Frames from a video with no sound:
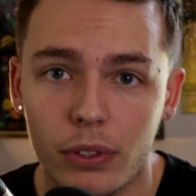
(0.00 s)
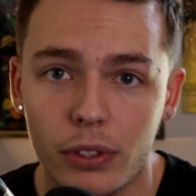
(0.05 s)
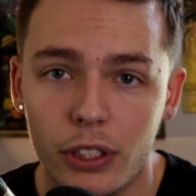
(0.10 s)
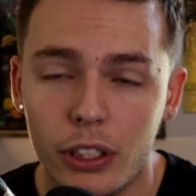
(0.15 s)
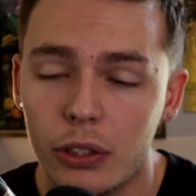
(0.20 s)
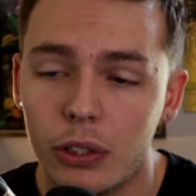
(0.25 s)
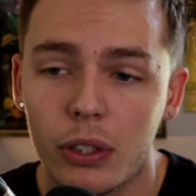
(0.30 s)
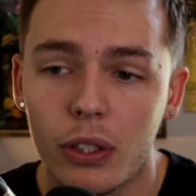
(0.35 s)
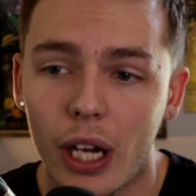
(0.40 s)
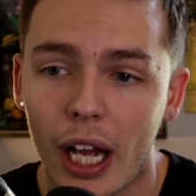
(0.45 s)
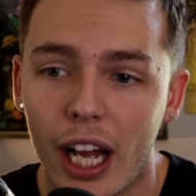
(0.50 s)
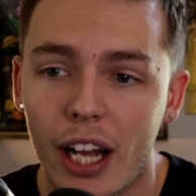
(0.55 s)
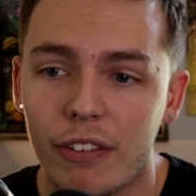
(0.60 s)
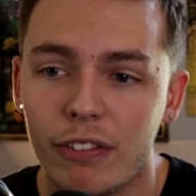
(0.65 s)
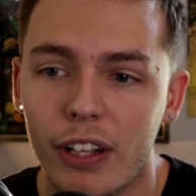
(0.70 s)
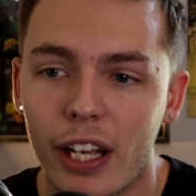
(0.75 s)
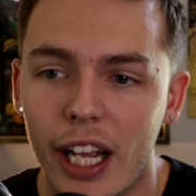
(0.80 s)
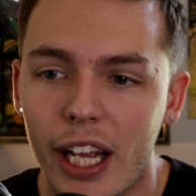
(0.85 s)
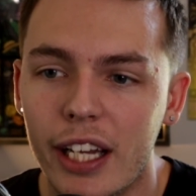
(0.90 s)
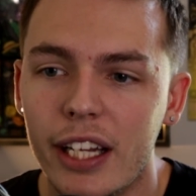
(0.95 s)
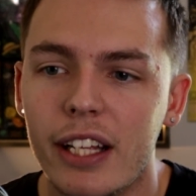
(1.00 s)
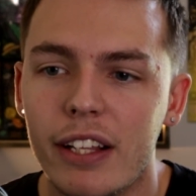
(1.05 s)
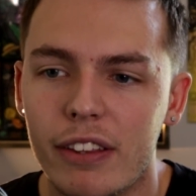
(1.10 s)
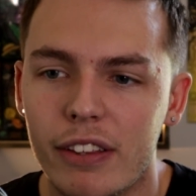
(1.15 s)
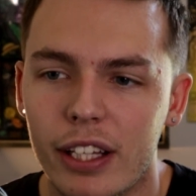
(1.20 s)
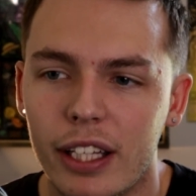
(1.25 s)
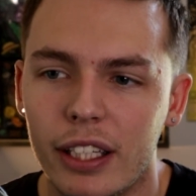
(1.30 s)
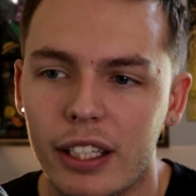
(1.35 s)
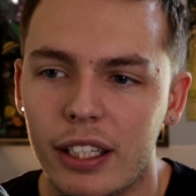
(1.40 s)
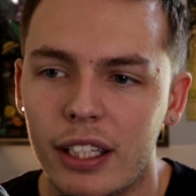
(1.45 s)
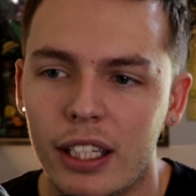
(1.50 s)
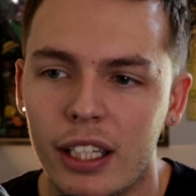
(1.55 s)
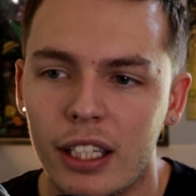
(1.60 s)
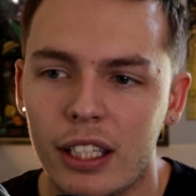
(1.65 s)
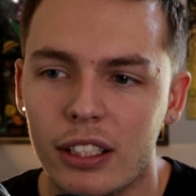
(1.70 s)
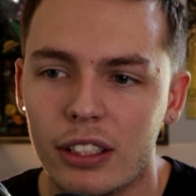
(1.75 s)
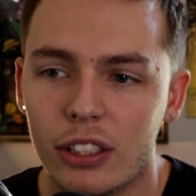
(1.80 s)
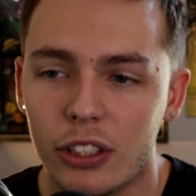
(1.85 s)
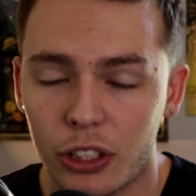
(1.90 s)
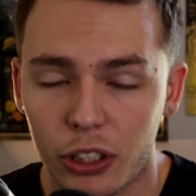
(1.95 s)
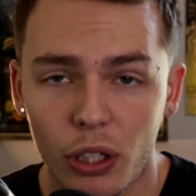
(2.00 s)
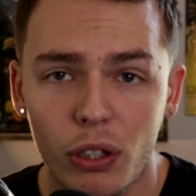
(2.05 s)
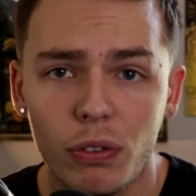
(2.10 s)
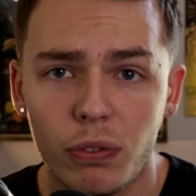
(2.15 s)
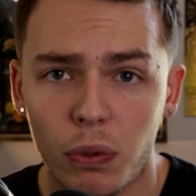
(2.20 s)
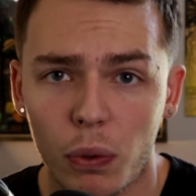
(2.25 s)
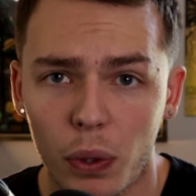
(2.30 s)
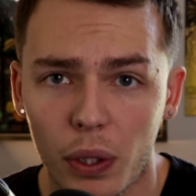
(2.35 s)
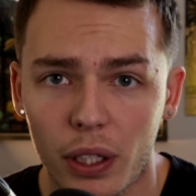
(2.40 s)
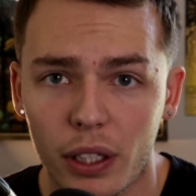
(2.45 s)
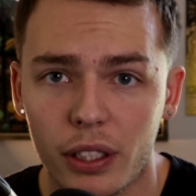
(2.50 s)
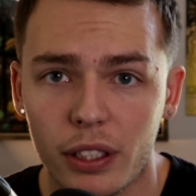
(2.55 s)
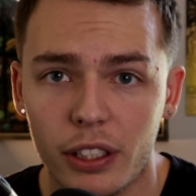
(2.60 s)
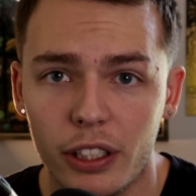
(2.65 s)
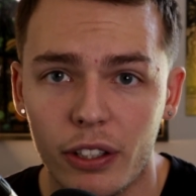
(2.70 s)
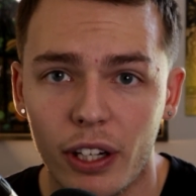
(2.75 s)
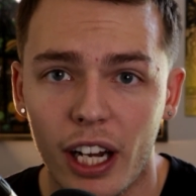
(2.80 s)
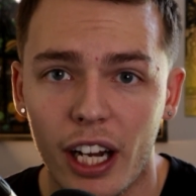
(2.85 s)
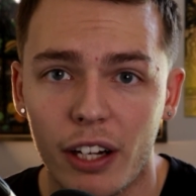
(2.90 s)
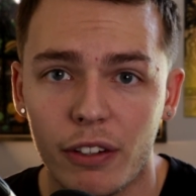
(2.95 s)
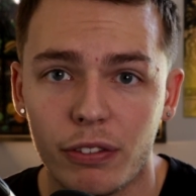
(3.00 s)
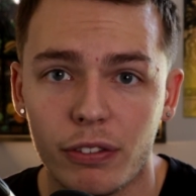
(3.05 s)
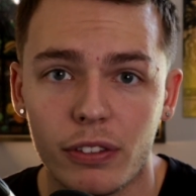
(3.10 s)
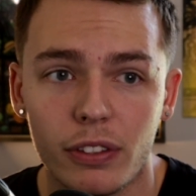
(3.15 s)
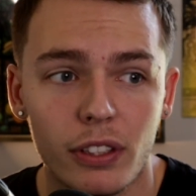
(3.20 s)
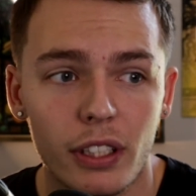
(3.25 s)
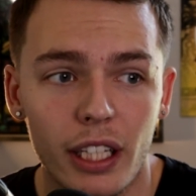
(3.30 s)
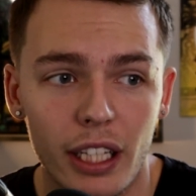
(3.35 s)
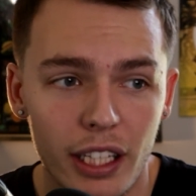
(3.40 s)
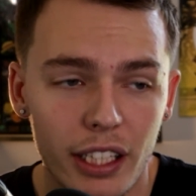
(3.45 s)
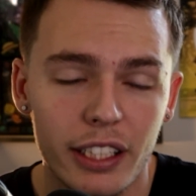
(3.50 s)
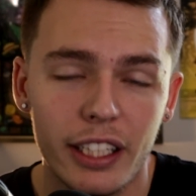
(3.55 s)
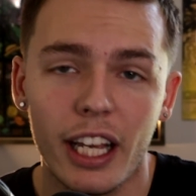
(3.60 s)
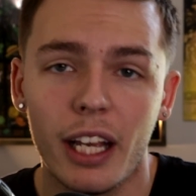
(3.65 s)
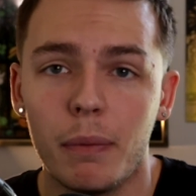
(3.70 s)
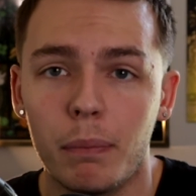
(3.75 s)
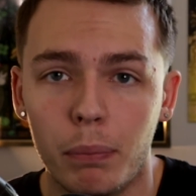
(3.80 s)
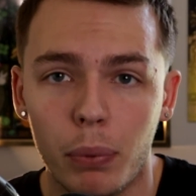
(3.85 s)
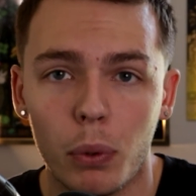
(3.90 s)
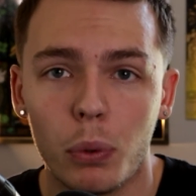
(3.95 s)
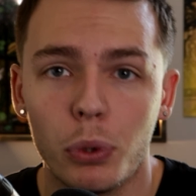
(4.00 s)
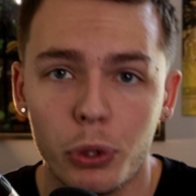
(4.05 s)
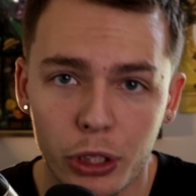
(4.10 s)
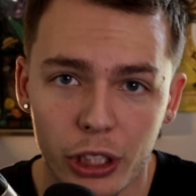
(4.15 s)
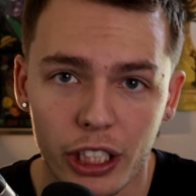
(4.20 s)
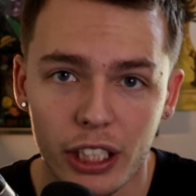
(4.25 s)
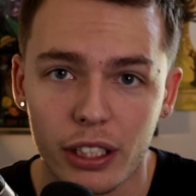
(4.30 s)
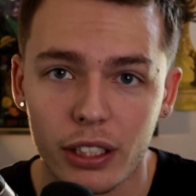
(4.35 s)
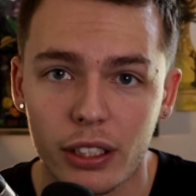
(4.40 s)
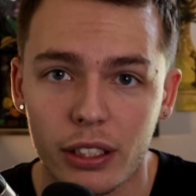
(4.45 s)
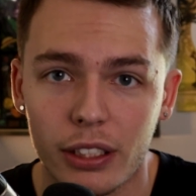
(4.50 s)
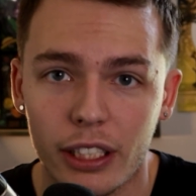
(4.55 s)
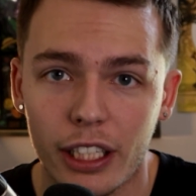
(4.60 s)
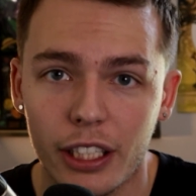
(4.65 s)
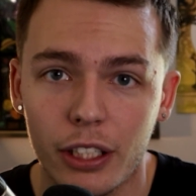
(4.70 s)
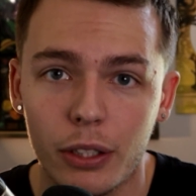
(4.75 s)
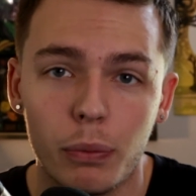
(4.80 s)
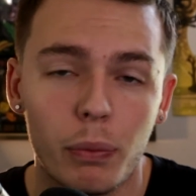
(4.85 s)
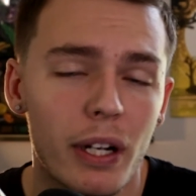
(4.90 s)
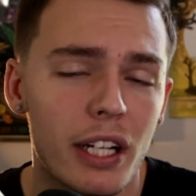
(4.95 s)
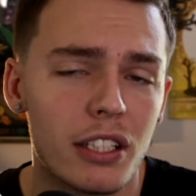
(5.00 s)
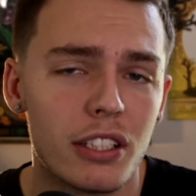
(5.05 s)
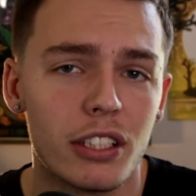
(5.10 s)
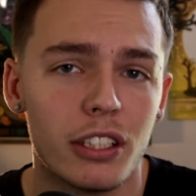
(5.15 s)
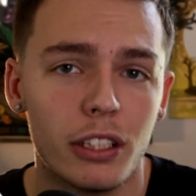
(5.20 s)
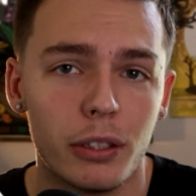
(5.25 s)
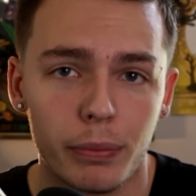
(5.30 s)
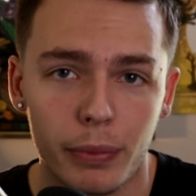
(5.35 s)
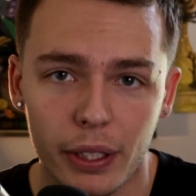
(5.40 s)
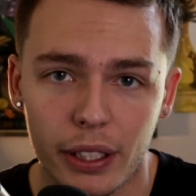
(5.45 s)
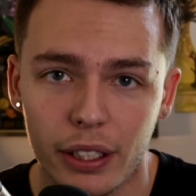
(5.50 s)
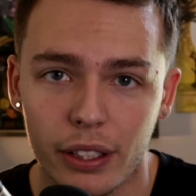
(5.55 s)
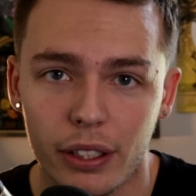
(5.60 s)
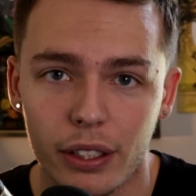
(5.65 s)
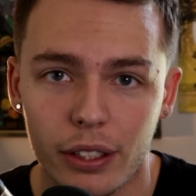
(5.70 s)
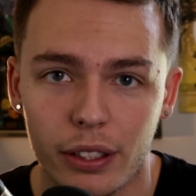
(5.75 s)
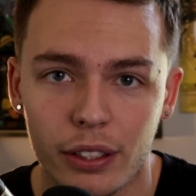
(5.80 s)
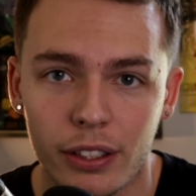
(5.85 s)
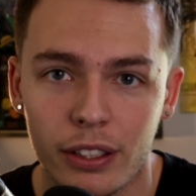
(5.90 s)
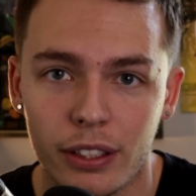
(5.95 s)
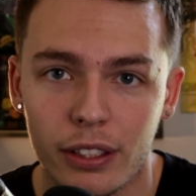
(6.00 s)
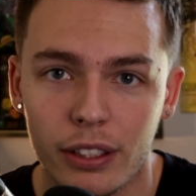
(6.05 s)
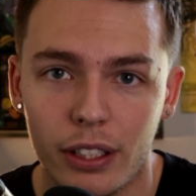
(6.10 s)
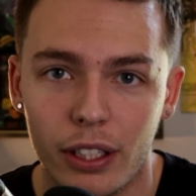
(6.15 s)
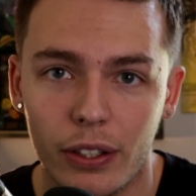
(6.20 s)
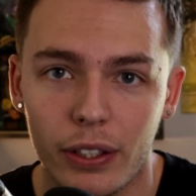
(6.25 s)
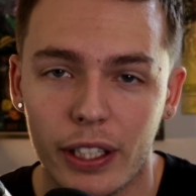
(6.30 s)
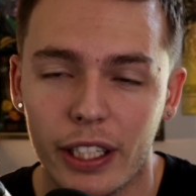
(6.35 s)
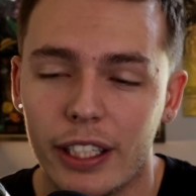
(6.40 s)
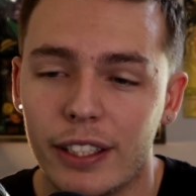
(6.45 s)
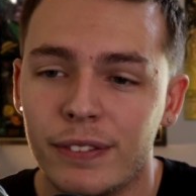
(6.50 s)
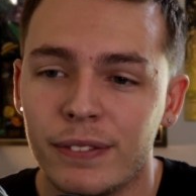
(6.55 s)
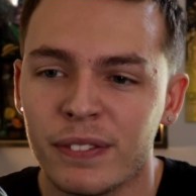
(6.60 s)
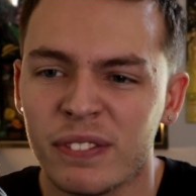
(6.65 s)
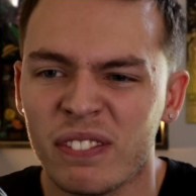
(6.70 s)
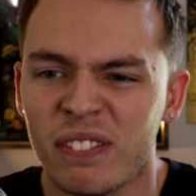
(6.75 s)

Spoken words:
You don't have anything to show for. You have in-game bullshit that you wasted your money on, okay?